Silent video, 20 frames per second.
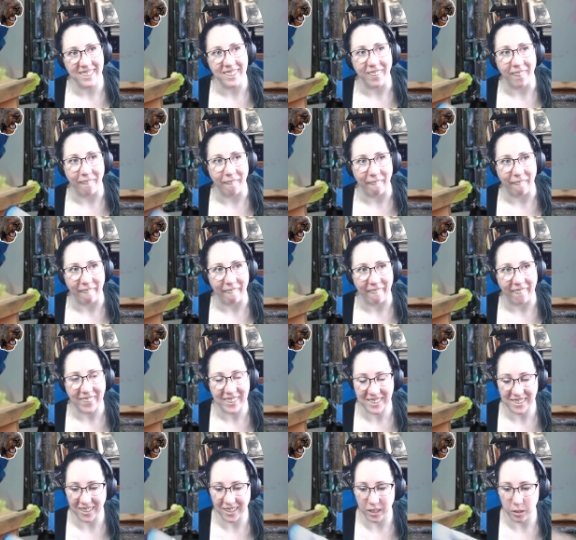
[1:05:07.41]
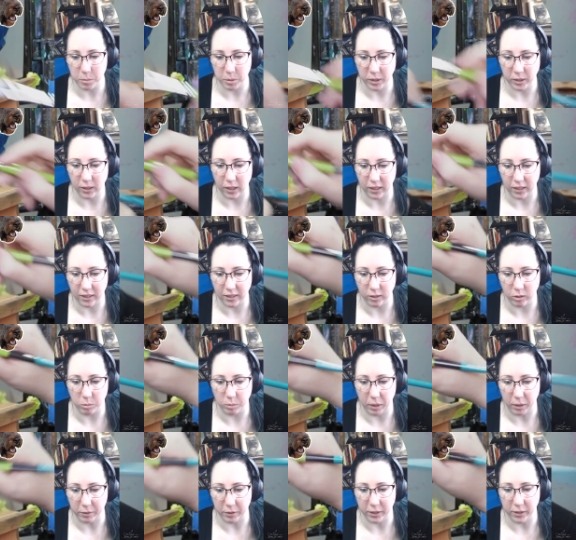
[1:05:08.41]
Aww, is he going to build like a little
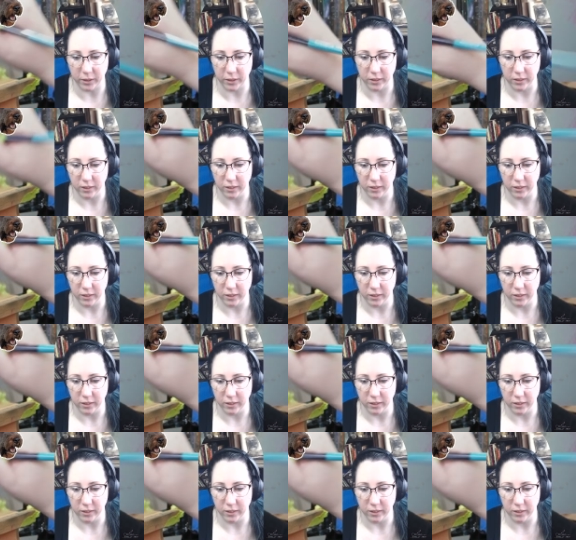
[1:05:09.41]
burrow